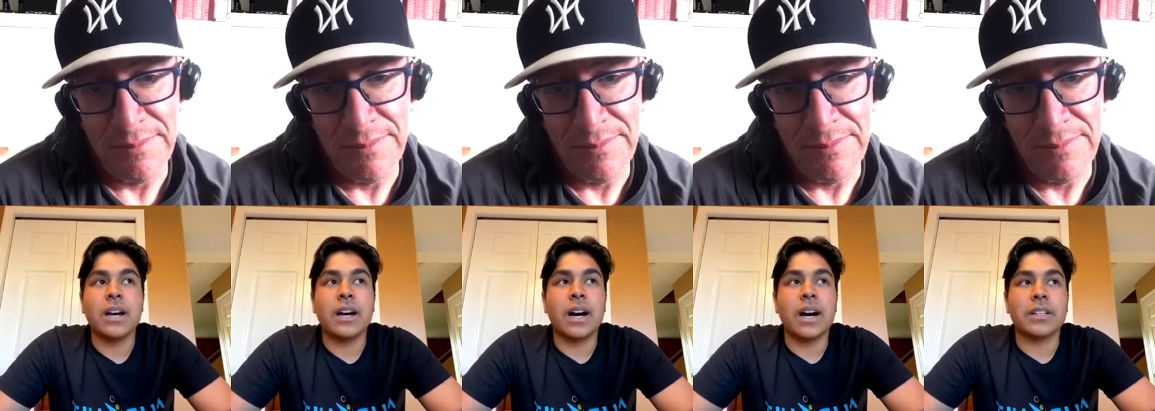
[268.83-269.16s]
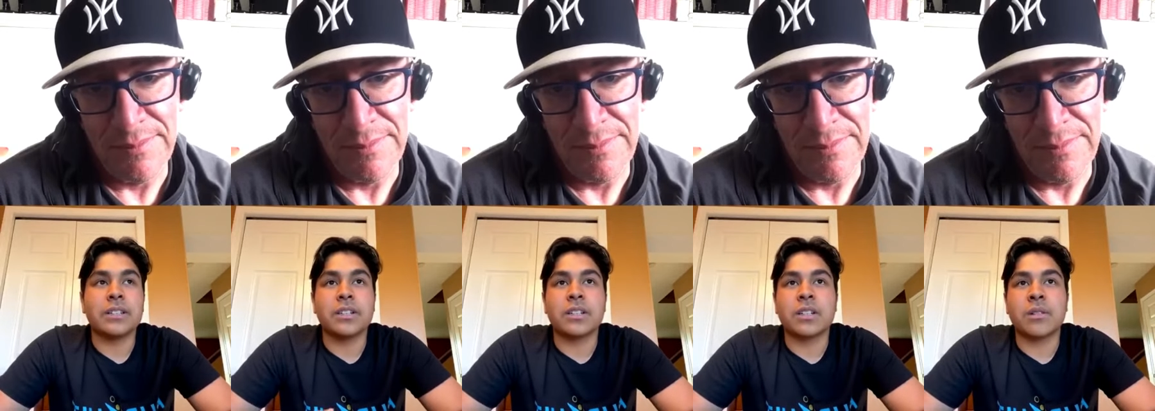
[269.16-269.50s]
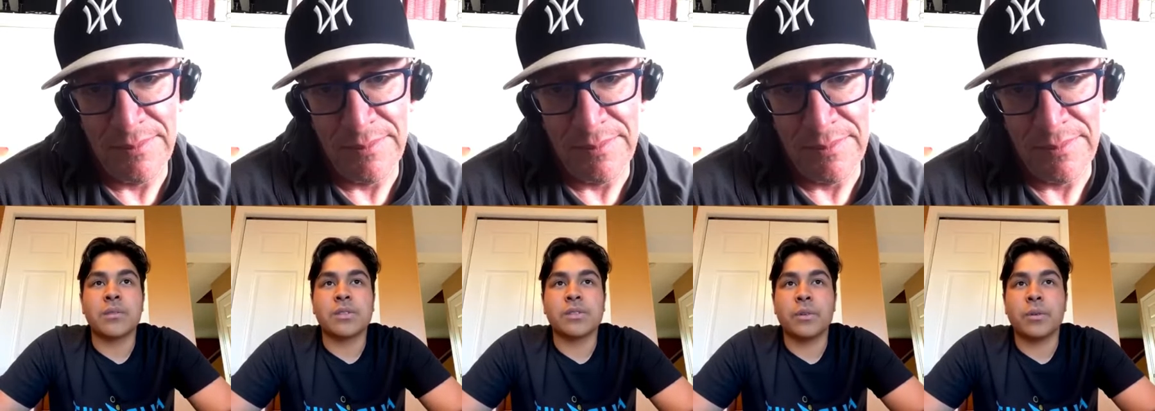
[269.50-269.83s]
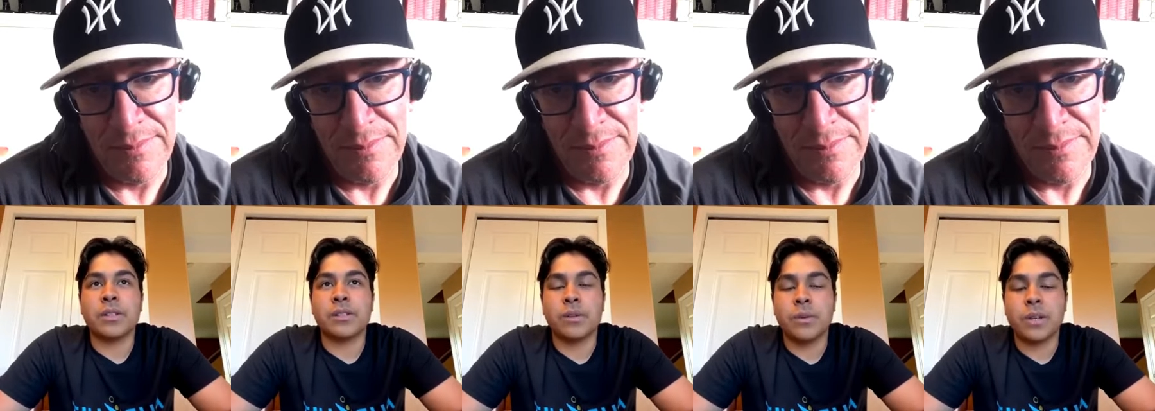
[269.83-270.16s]
Speaker 1: uh, the tournaments we went
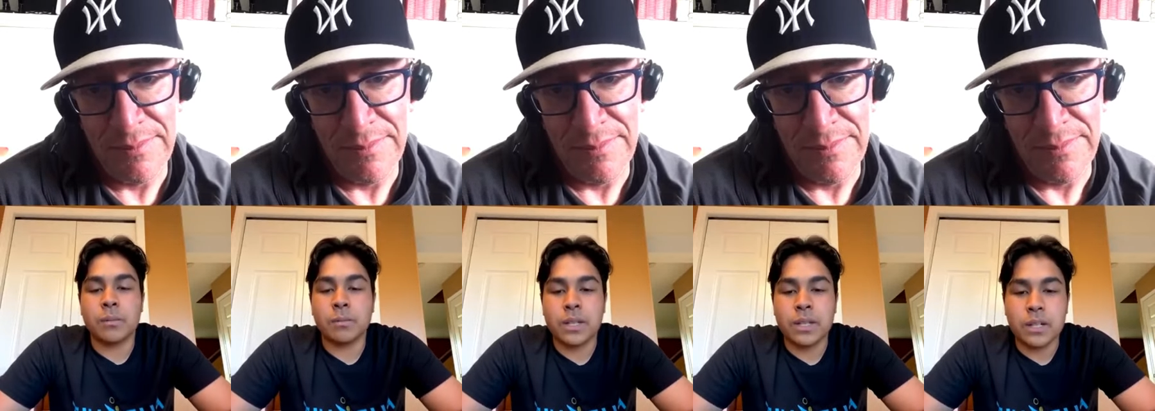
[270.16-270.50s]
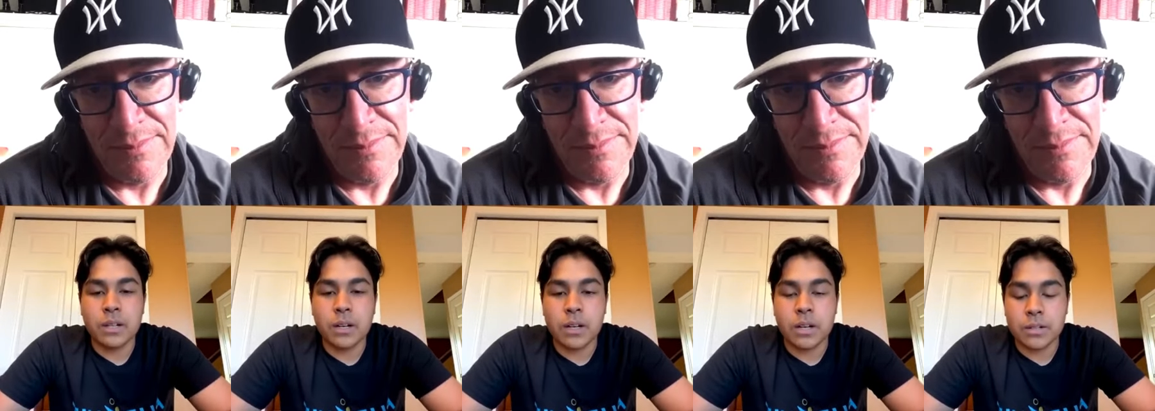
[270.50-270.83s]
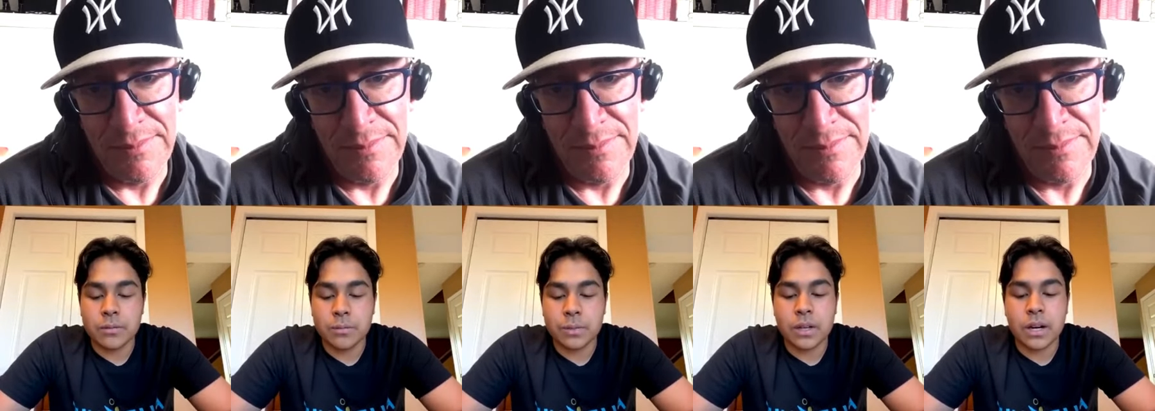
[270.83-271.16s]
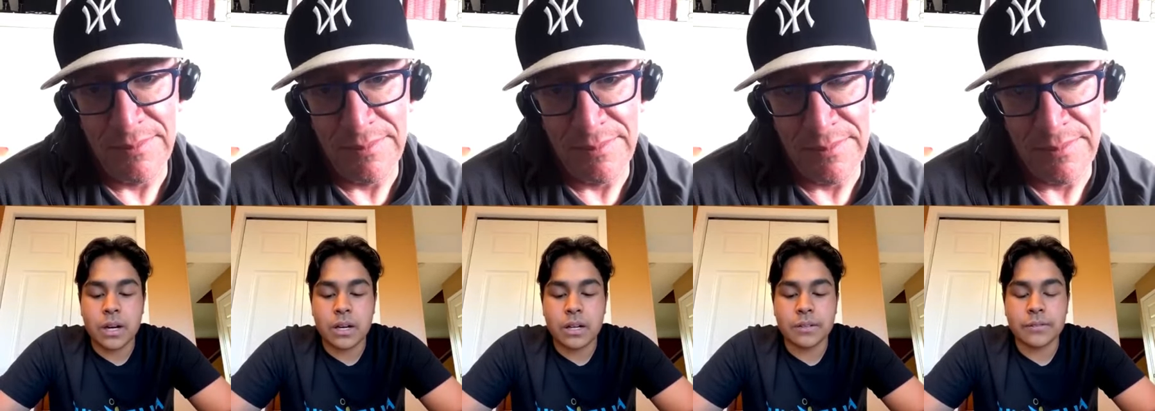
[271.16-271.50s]
to, we competed hard. We
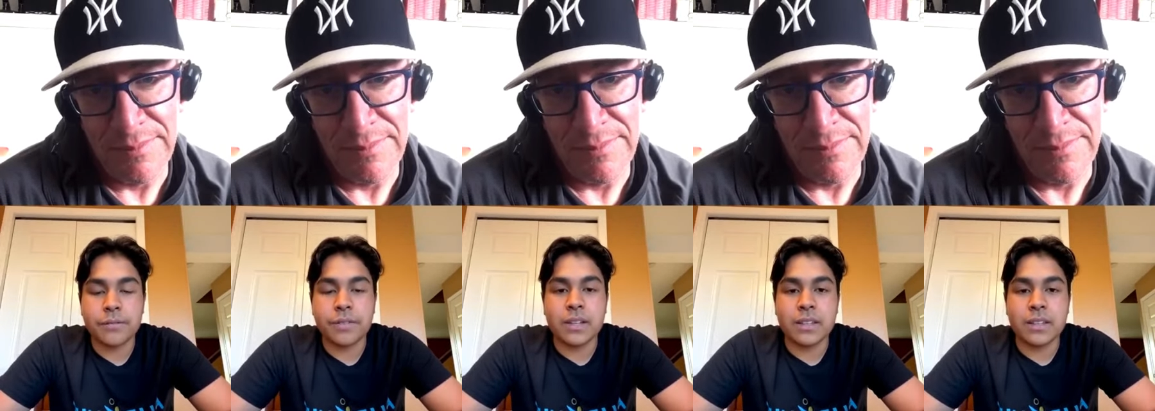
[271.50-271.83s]
got fifth